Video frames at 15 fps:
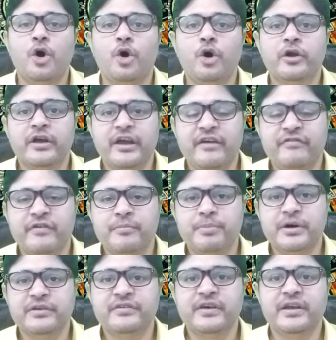Or if a
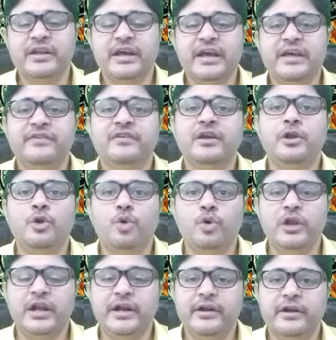person is a
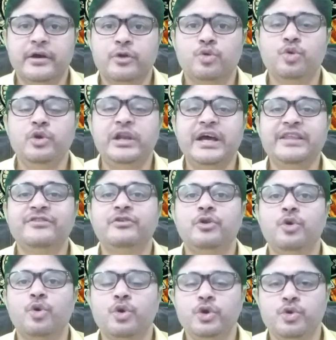loan lender who lends
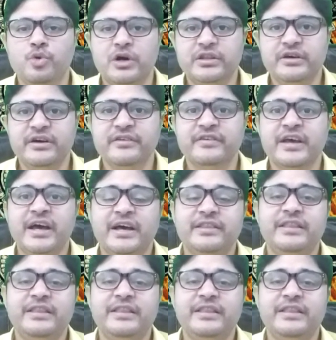loan to others,